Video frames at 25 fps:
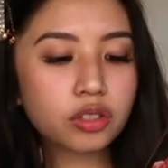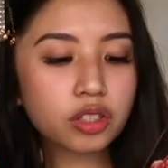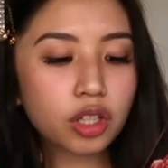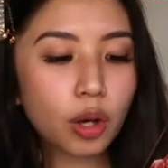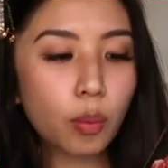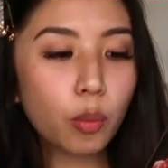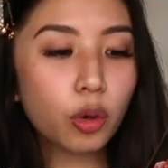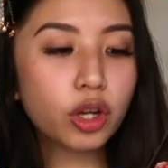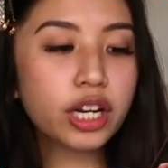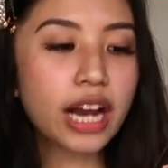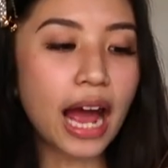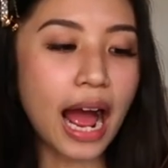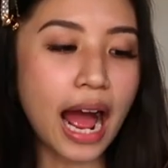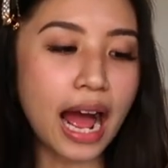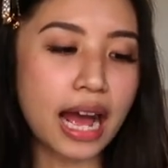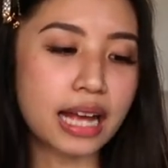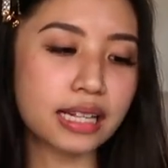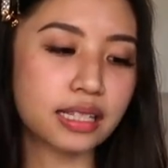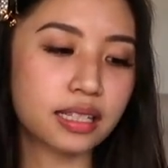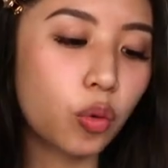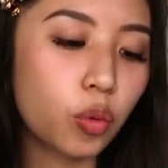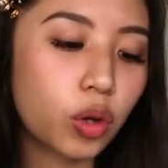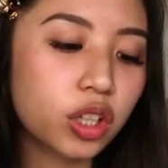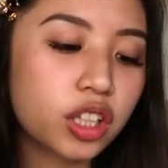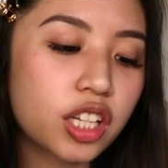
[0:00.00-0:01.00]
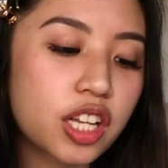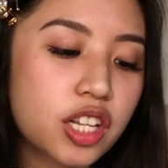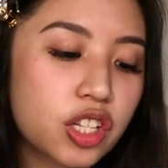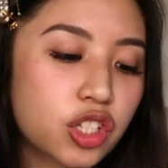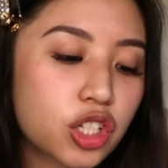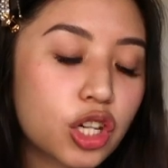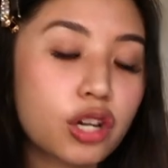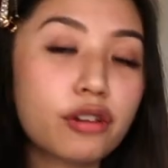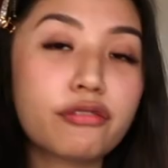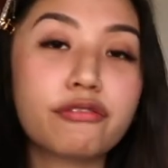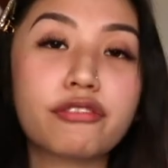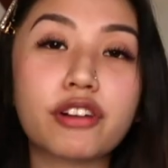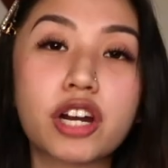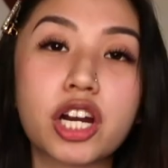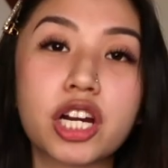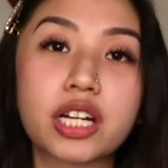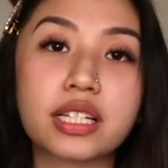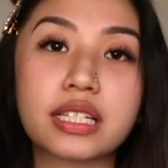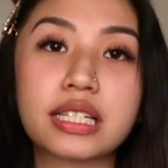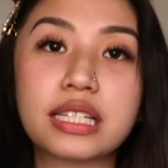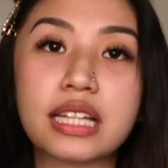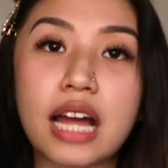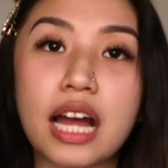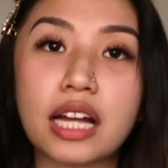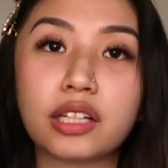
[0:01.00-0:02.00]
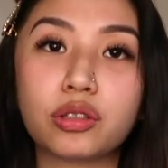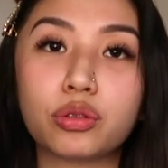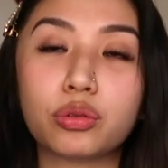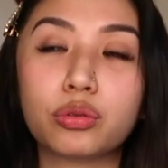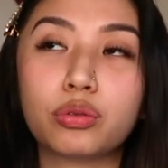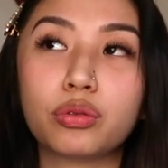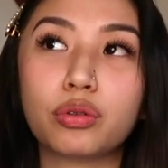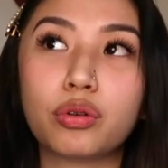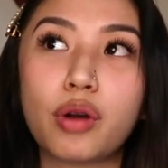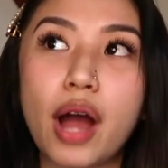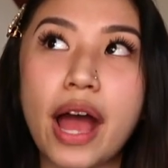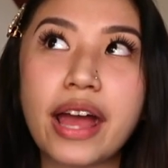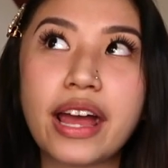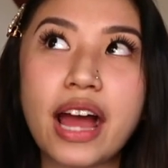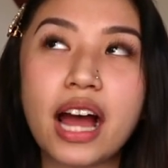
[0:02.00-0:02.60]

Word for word: Someone asked, what is your first tattoo?